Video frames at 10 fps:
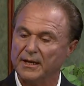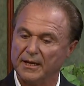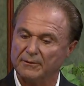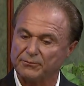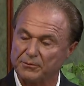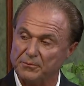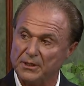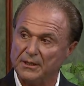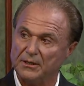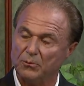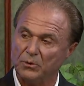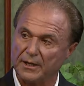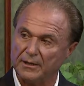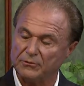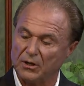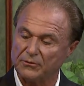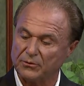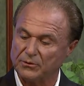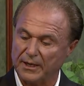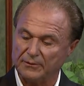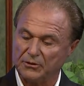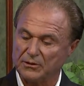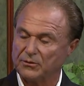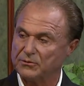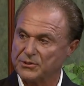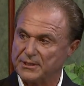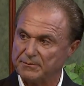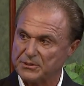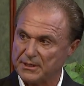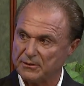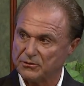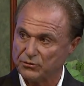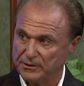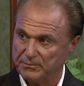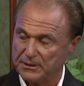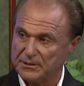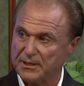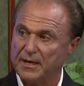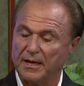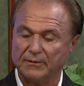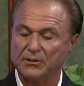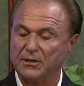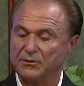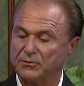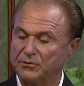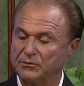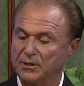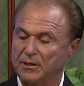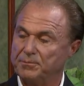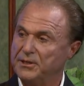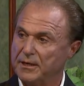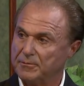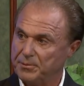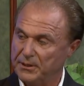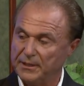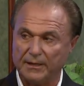And for me, when I've gone through, I've gone through stem cell treatments, I've gone through uh, PRP,